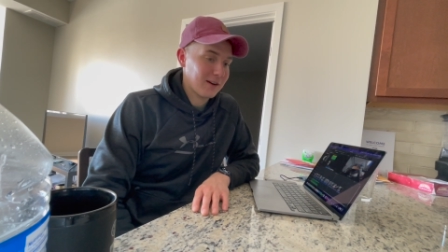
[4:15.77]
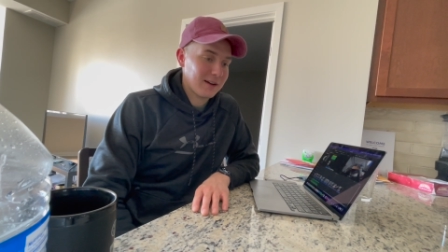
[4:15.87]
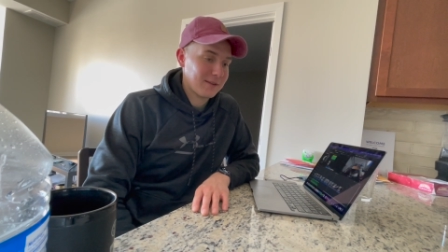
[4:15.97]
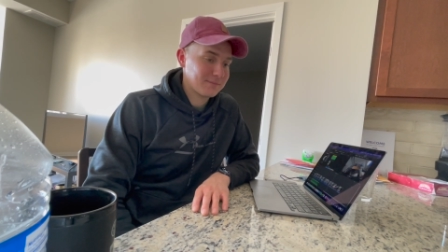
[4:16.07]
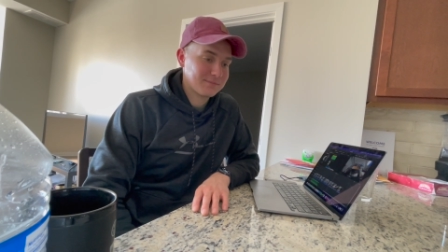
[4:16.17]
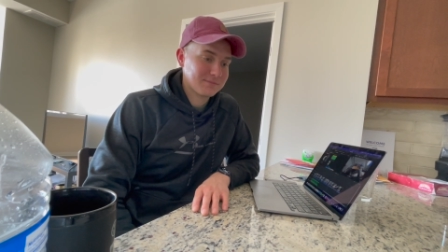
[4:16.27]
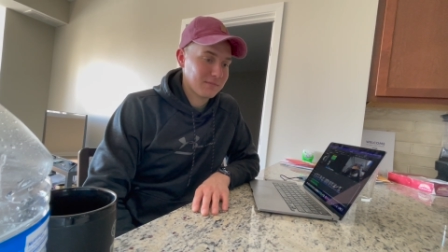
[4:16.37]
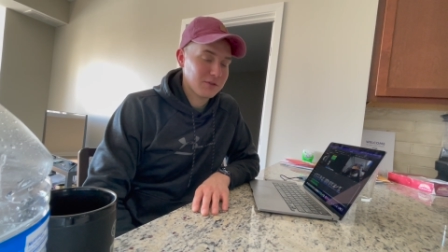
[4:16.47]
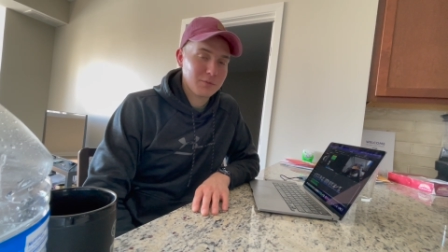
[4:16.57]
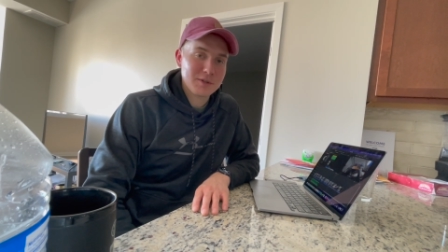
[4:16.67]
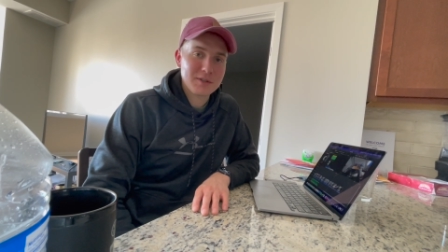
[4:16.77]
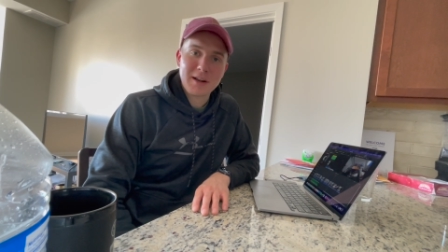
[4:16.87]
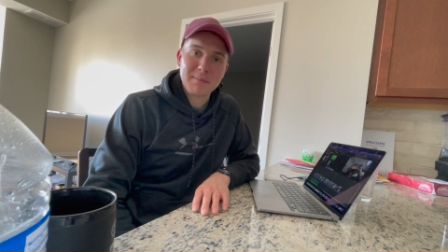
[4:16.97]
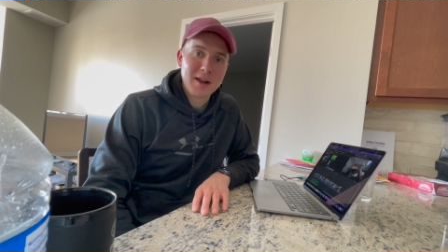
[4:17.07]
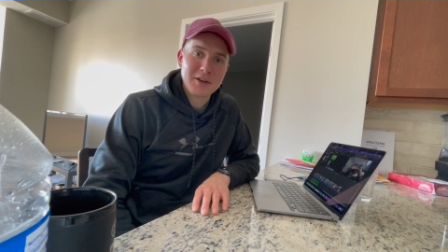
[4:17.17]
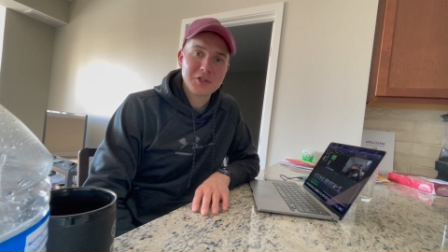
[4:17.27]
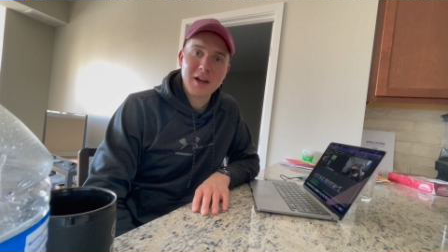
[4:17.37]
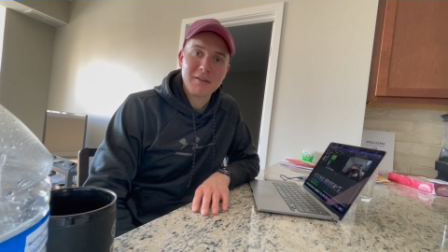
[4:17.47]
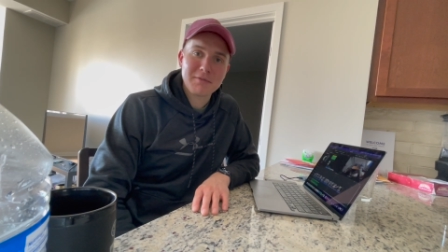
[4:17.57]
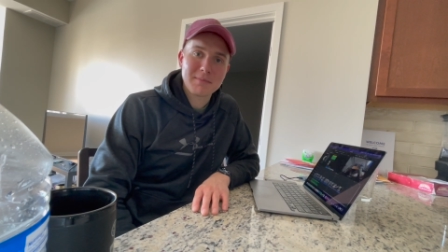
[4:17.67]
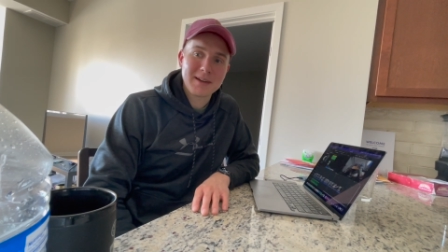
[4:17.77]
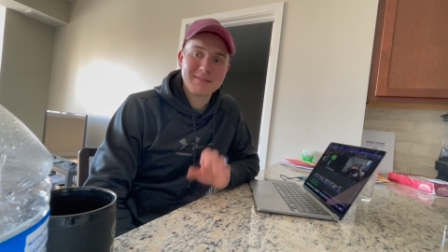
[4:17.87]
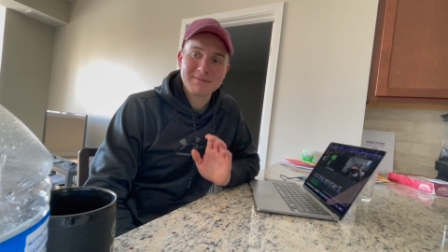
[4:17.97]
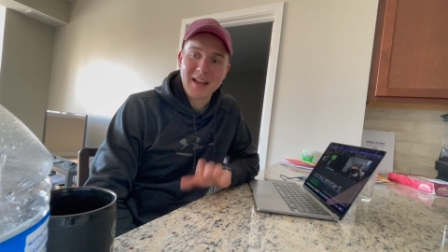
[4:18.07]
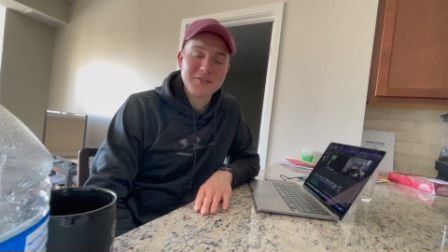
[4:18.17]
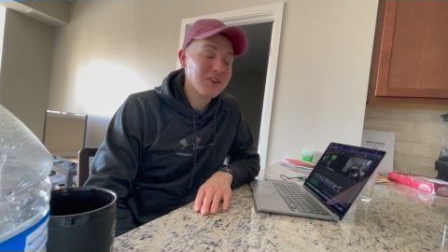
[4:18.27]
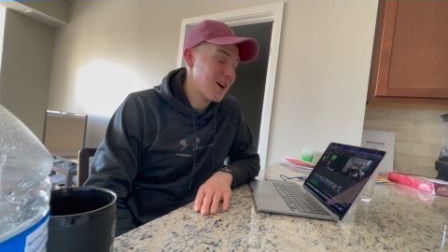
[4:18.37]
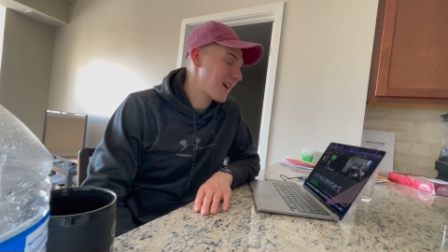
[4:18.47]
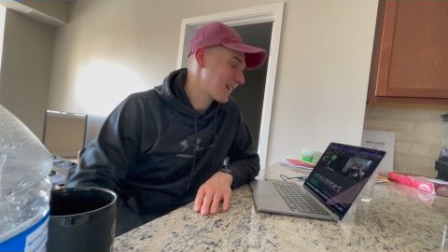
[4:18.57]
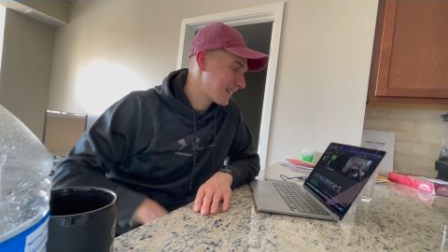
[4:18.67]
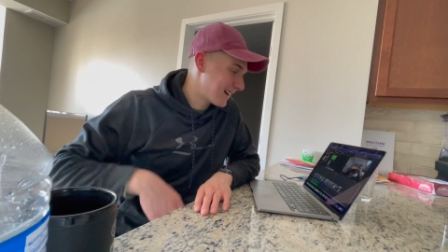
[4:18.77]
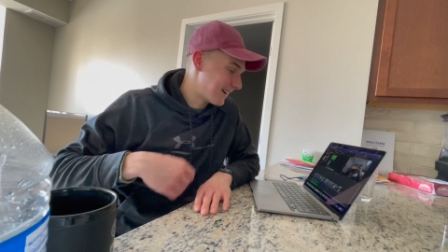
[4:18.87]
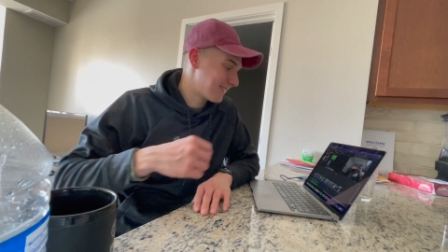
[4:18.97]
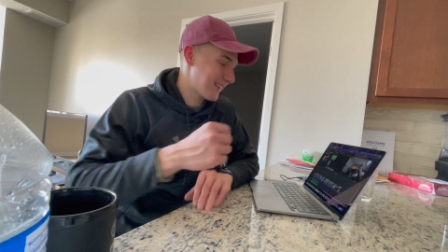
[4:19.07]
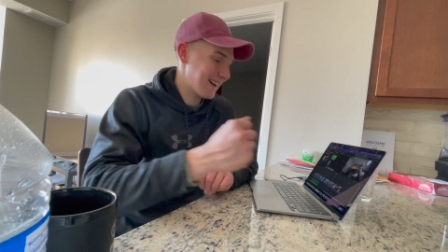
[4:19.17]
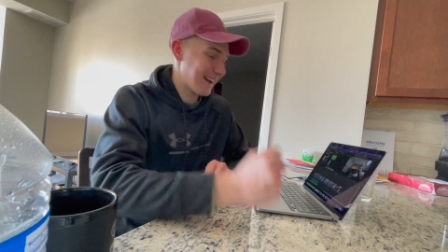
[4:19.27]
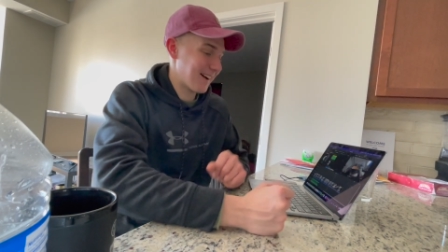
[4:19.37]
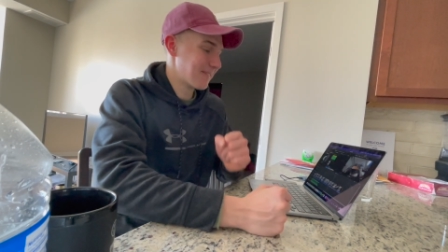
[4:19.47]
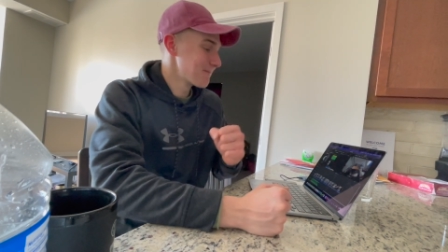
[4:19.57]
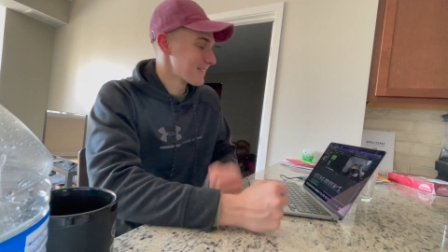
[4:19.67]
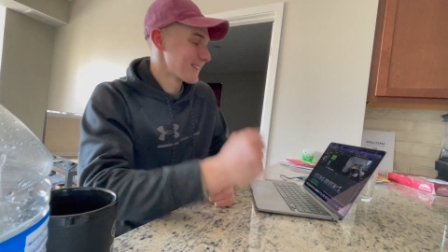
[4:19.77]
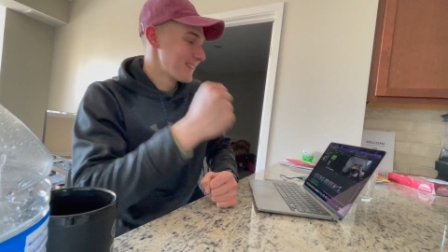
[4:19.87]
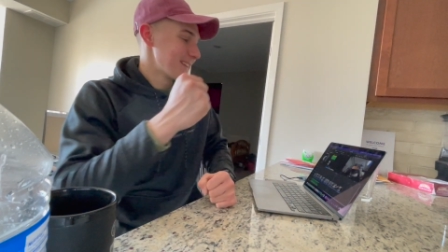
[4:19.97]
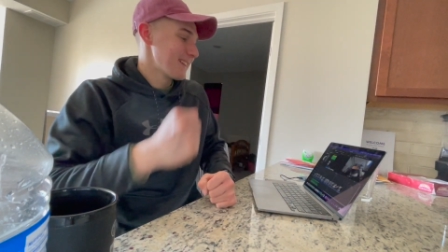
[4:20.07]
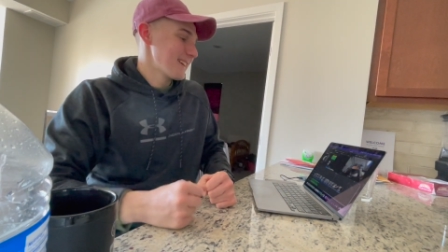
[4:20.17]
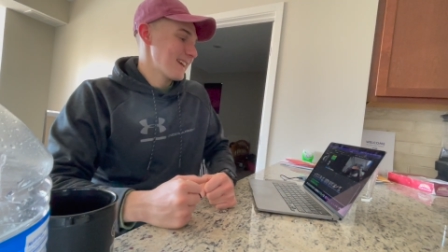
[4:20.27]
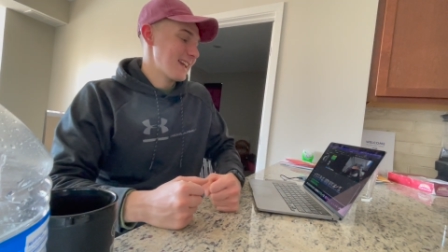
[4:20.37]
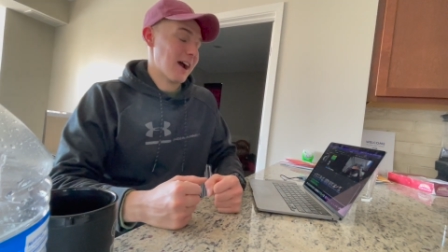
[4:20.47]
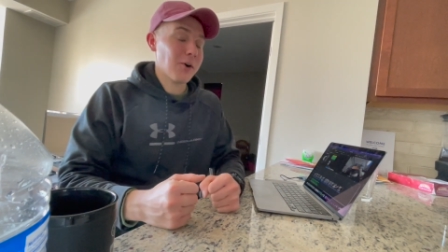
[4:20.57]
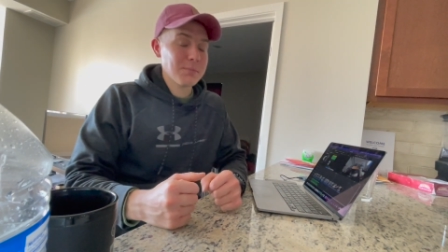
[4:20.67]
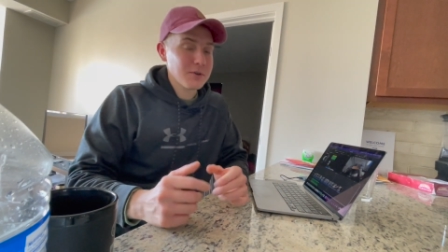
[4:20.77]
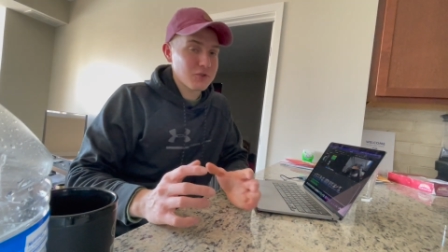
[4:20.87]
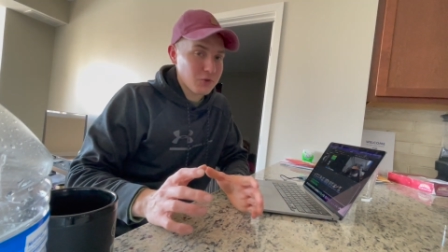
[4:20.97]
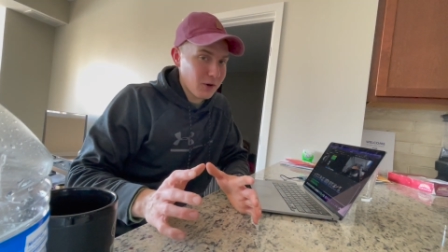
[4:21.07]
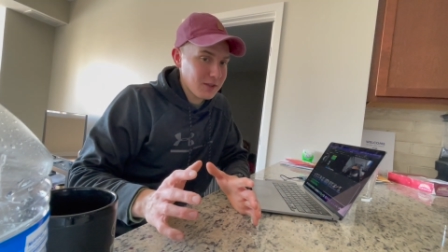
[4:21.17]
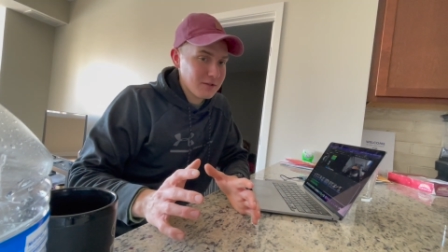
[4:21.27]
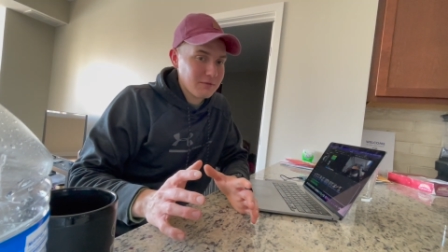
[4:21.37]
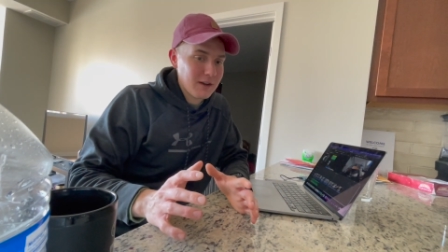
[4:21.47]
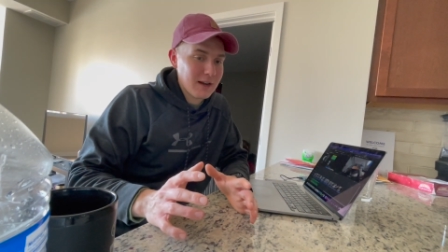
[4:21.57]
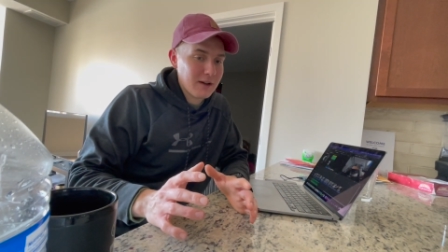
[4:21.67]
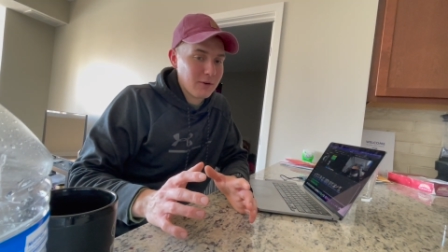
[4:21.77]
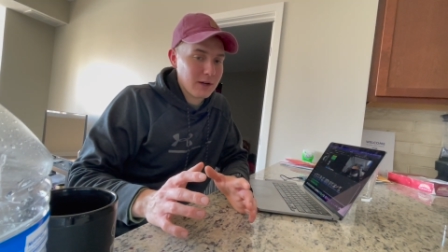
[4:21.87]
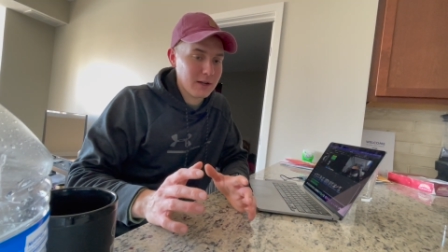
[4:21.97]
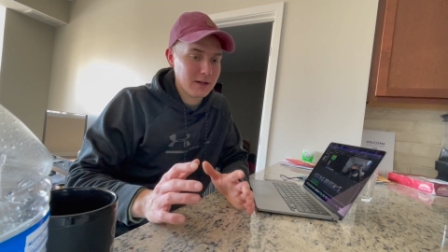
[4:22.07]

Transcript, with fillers: Um, it's the reason I'm not a chef, but I try. Um, anyhow, yeah, I hope you enjoyed this video.